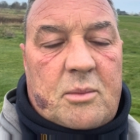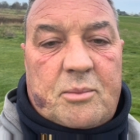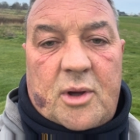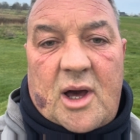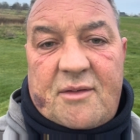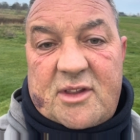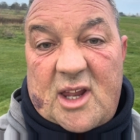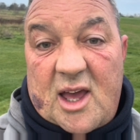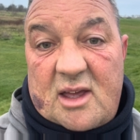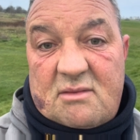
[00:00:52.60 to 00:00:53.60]
But other than
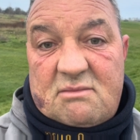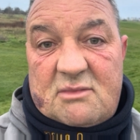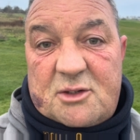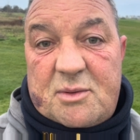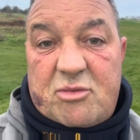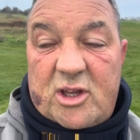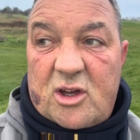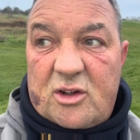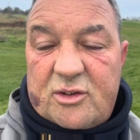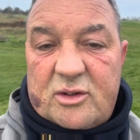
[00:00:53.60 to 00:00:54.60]
that, it's been pretty good.